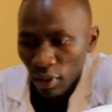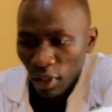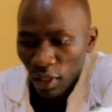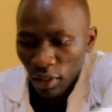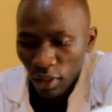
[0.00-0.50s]

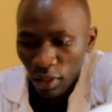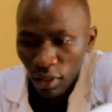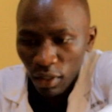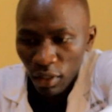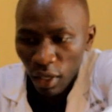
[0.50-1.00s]
Then
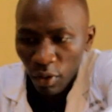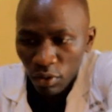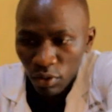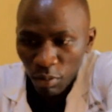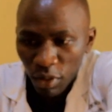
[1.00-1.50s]
E, I
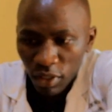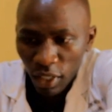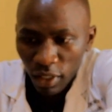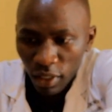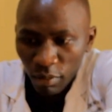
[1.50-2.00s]
also measure
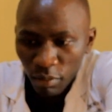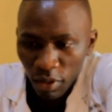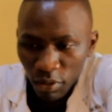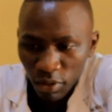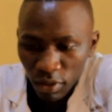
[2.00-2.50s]
3
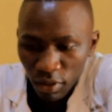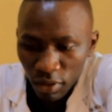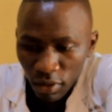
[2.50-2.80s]
mils.